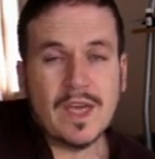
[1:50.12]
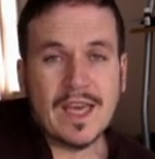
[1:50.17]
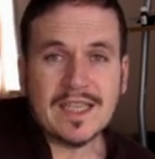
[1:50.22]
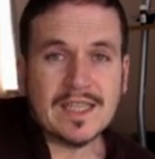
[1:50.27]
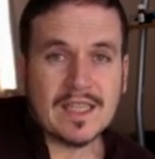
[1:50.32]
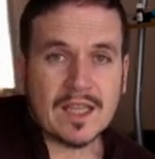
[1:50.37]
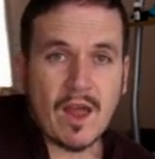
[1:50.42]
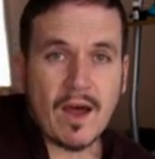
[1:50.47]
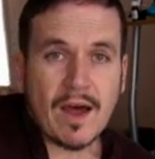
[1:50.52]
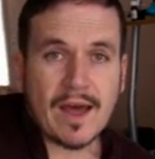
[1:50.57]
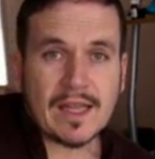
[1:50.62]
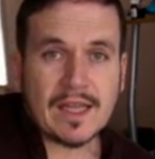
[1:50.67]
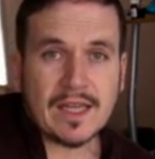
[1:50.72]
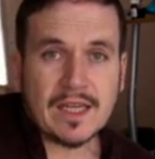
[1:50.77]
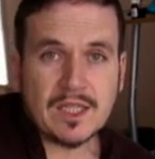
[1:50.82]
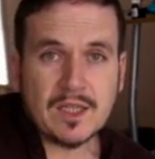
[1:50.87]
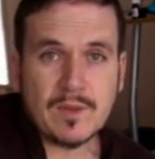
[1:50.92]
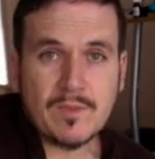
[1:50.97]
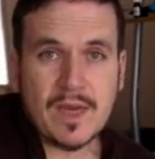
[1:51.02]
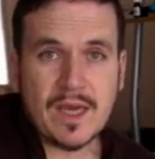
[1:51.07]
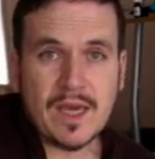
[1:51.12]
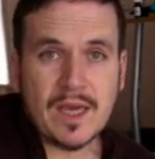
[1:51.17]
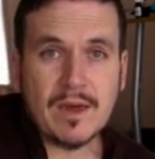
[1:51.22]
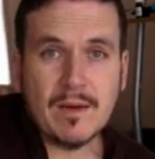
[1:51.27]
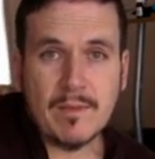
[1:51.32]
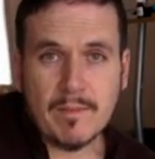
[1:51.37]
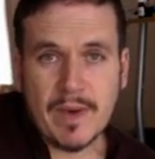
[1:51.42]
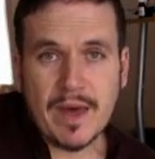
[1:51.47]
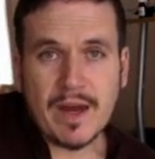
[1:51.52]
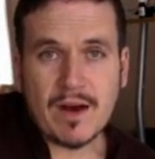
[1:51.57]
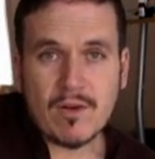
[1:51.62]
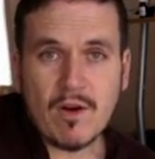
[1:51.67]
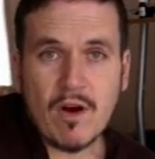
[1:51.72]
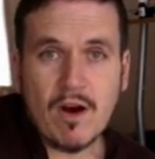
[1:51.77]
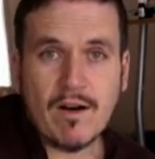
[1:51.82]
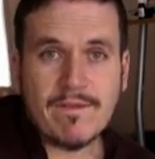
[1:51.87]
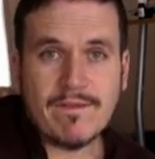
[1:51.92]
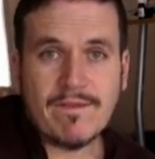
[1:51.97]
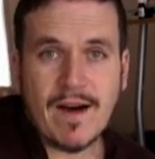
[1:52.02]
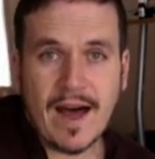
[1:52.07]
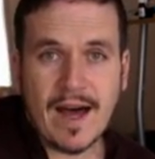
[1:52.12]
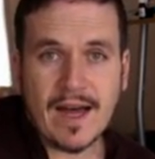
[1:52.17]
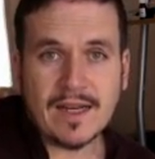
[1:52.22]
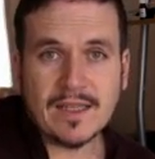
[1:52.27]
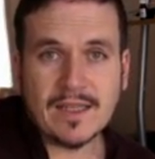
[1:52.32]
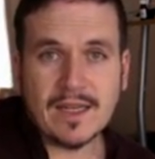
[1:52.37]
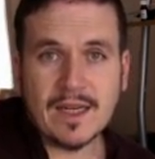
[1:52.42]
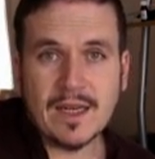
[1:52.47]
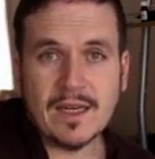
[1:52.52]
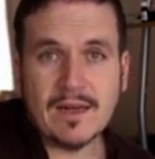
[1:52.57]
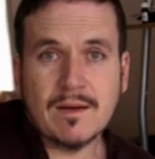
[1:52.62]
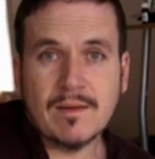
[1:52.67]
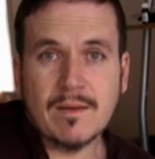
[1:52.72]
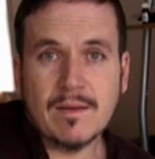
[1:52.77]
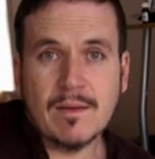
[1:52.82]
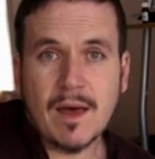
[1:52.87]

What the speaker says: is likely to be better off under